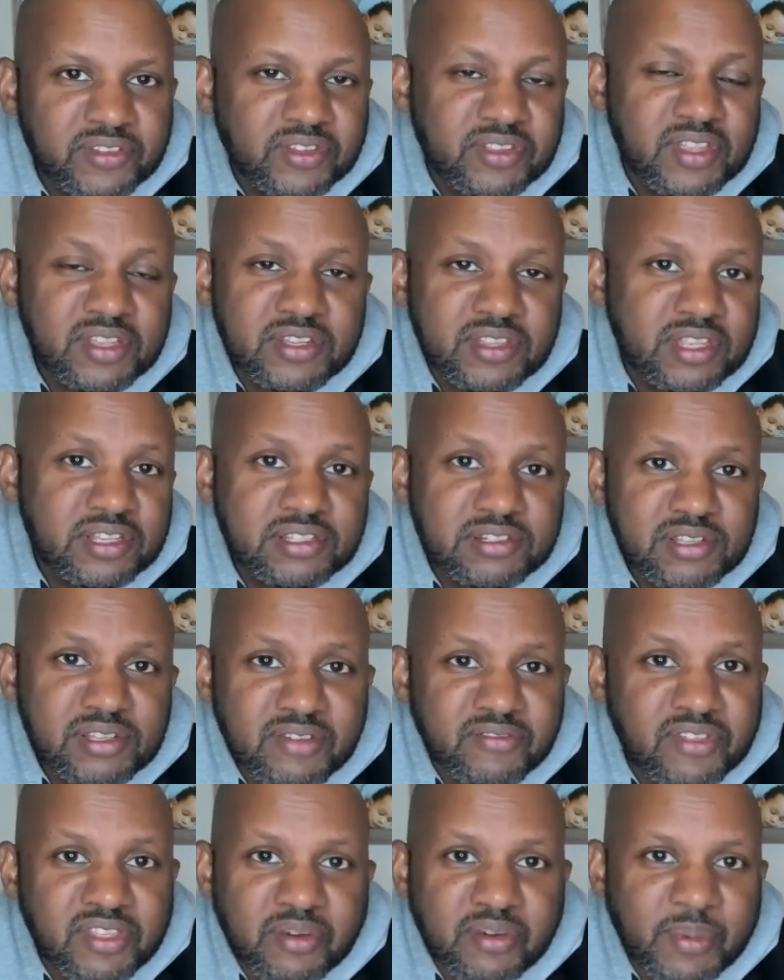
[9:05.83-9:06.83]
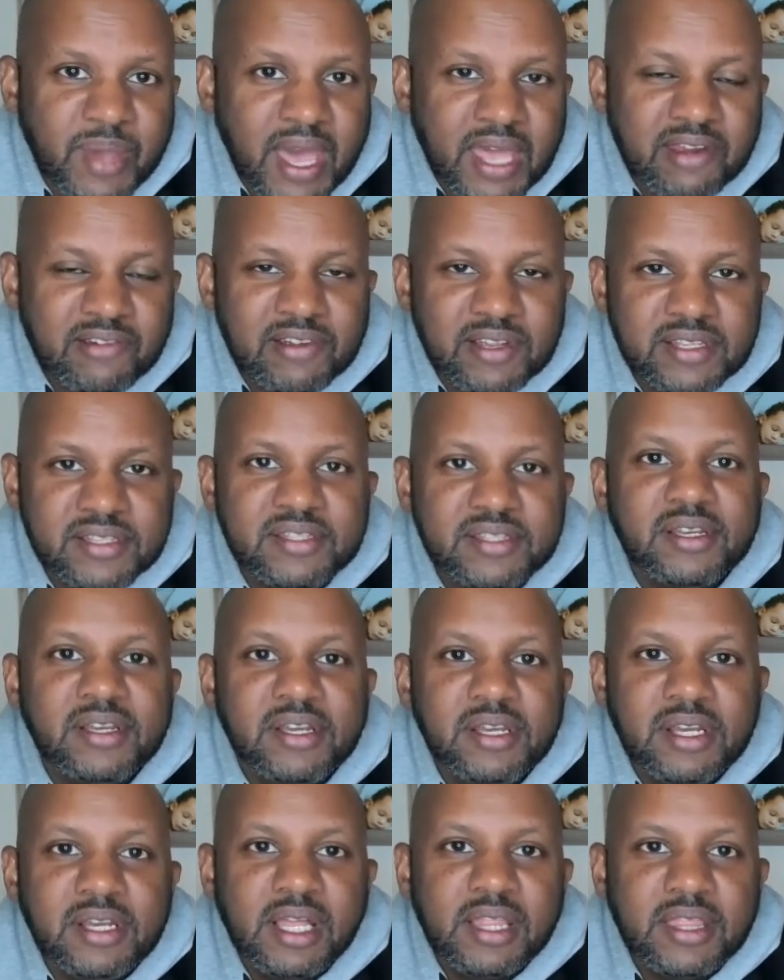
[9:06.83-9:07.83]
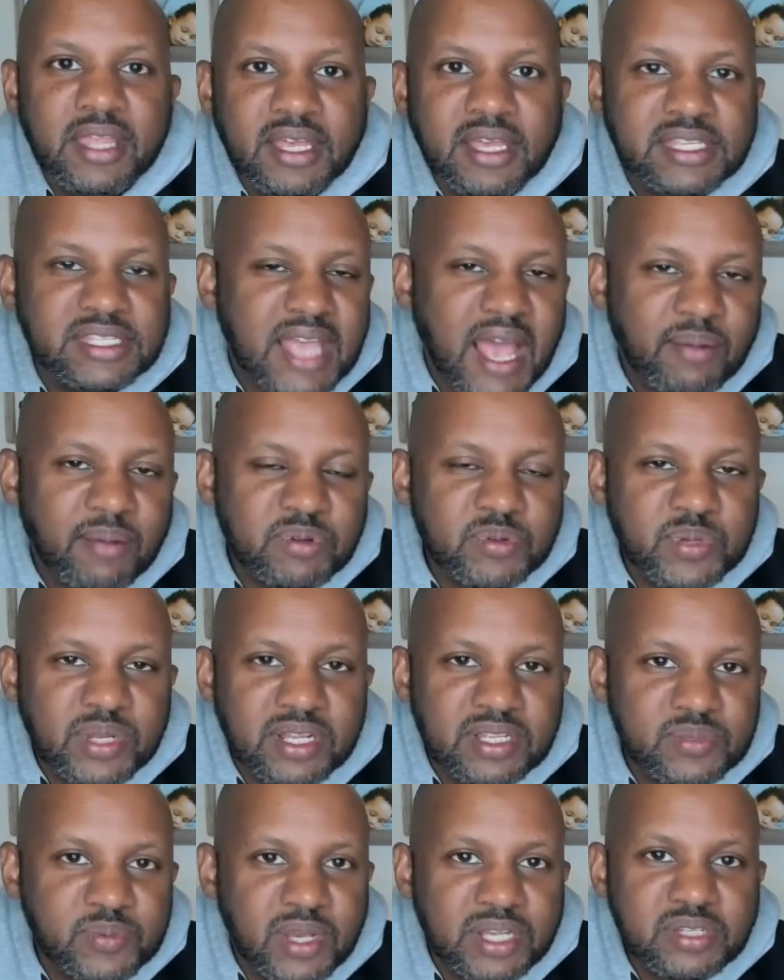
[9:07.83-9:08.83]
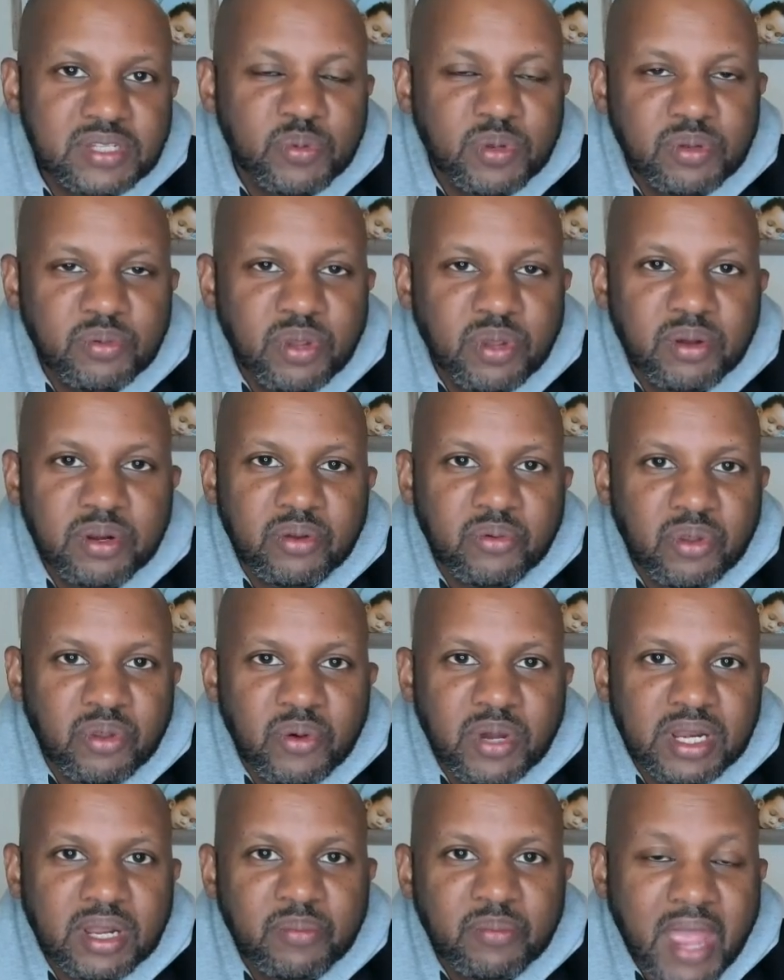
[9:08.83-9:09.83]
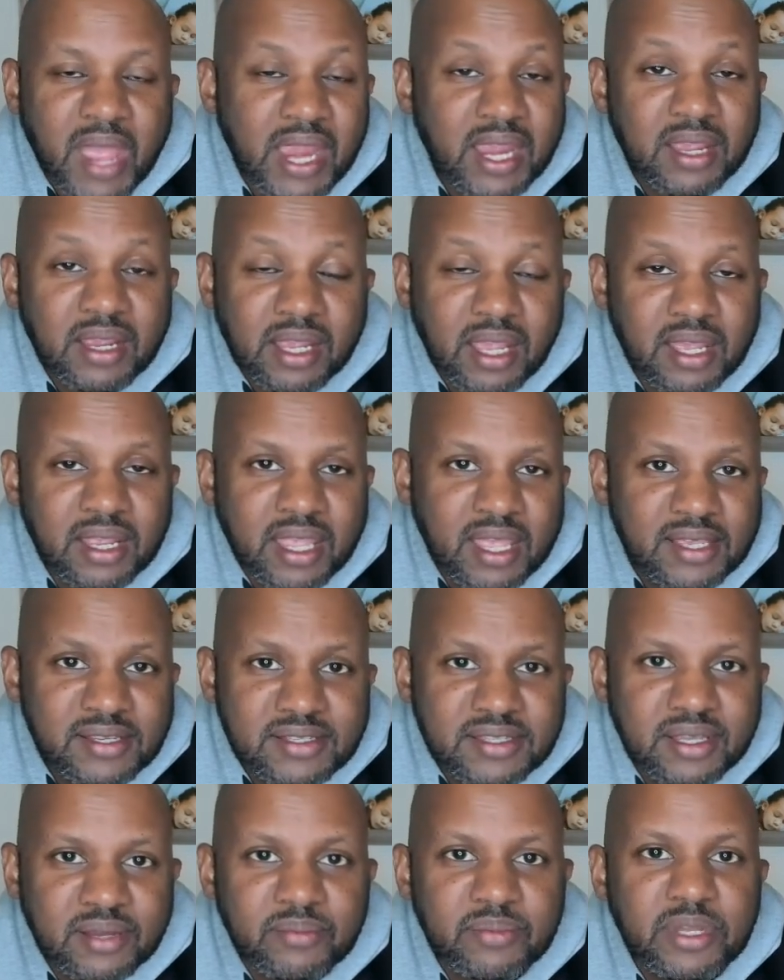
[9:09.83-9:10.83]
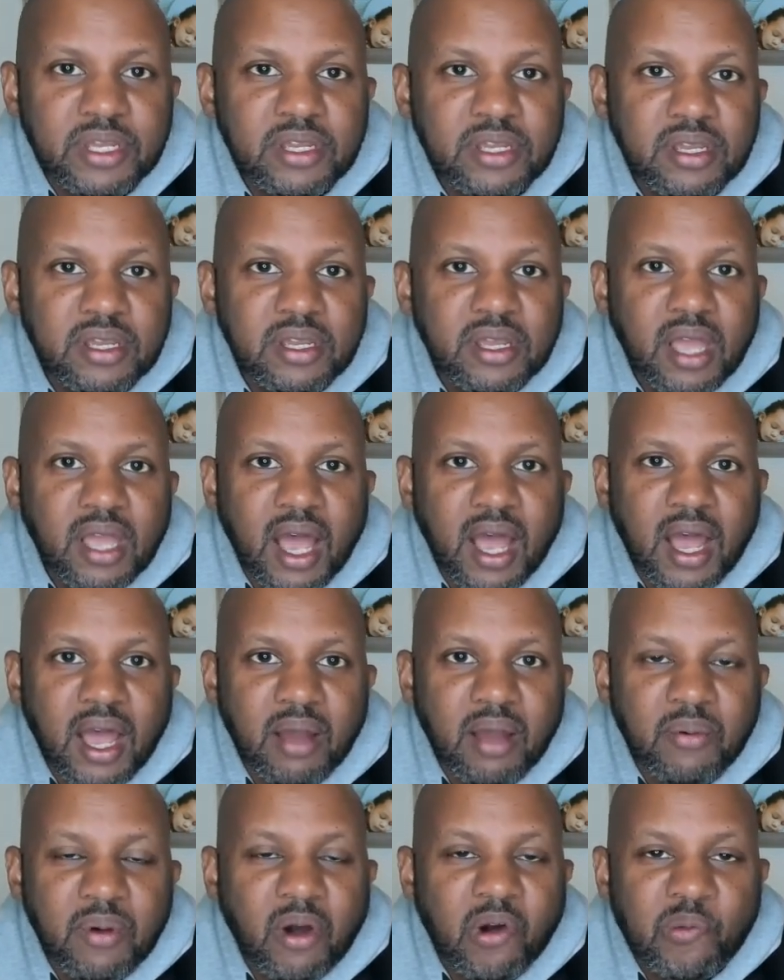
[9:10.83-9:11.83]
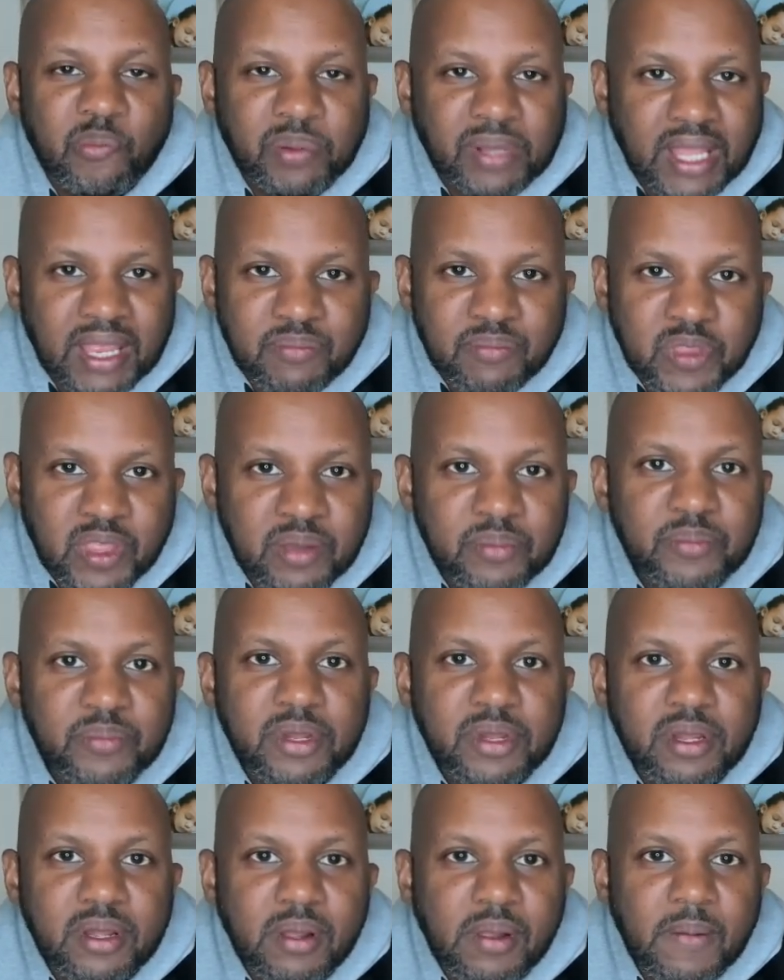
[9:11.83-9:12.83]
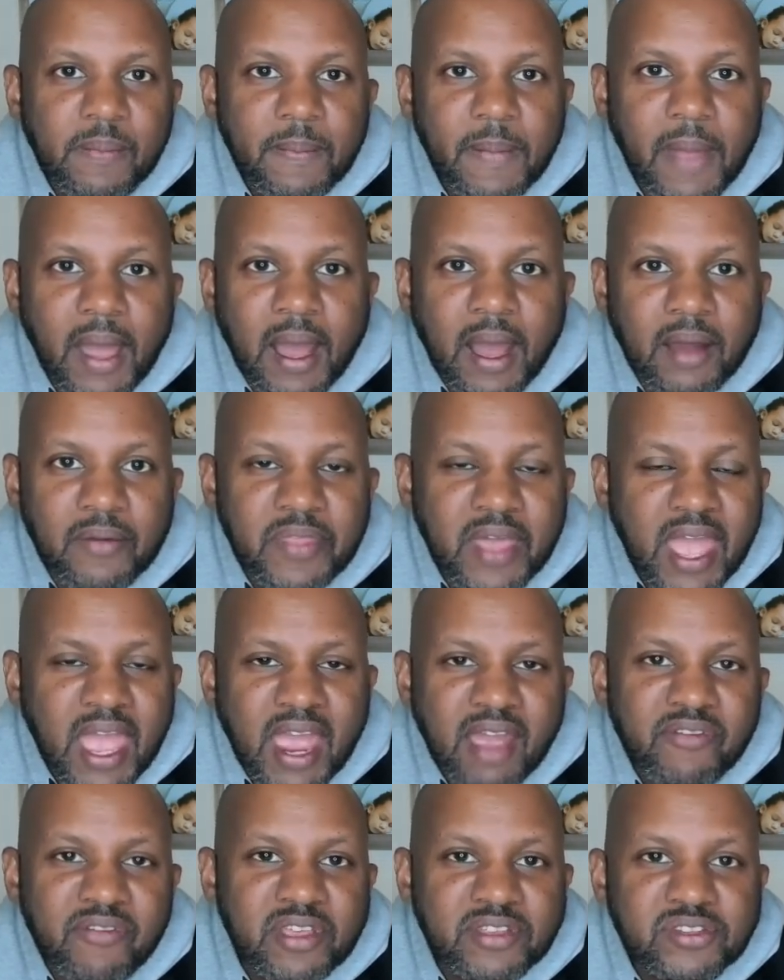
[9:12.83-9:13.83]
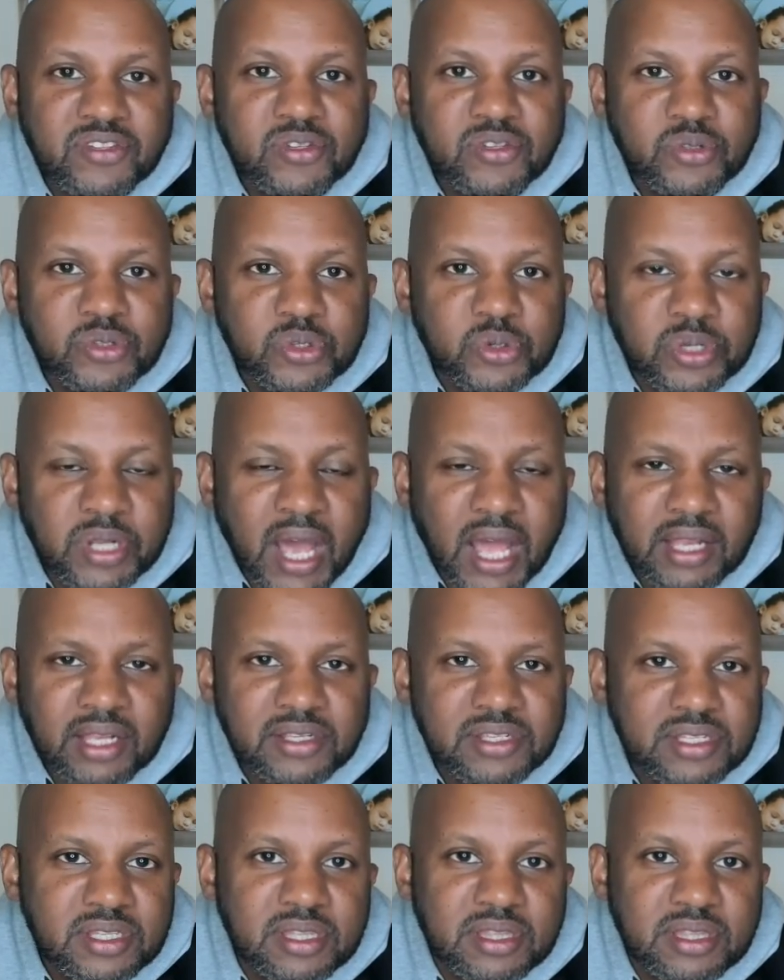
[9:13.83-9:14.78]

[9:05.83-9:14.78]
The truth of the matter is, the establishment, as much as we want to bang against them or blame them, they have the institutional knowledge.